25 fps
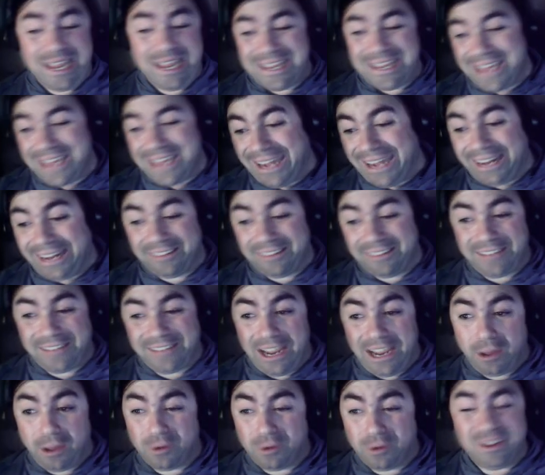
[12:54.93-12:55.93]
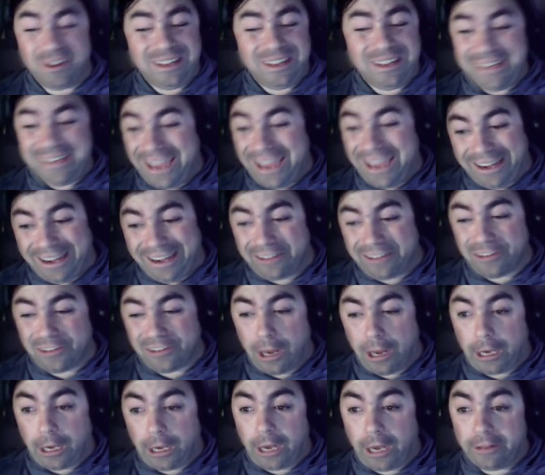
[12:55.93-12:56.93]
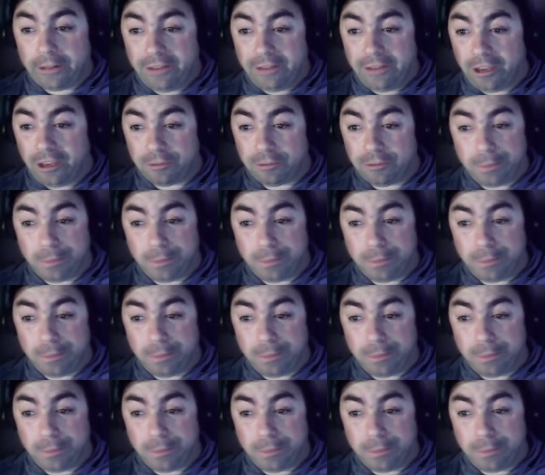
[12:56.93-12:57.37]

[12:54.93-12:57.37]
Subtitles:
Yeah, that's down. Yeah, that's not a lot of tests.